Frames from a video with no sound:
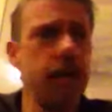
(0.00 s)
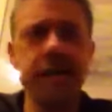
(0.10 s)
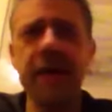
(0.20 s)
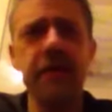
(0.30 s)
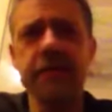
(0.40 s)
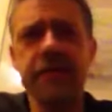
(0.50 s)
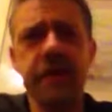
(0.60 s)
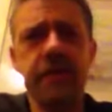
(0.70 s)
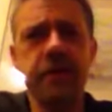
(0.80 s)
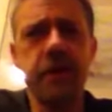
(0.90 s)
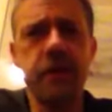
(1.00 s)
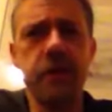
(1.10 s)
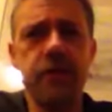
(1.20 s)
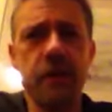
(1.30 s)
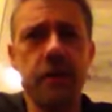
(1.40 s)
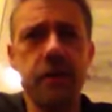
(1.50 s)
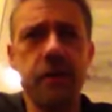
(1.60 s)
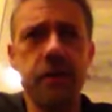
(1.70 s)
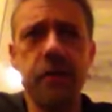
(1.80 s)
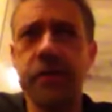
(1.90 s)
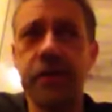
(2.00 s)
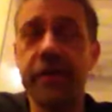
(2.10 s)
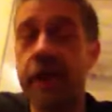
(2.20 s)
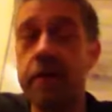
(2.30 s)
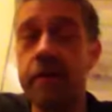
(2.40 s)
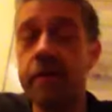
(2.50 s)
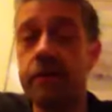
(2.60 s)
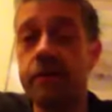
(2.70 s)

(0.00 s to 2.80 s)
That doesn't seem very utilitarian.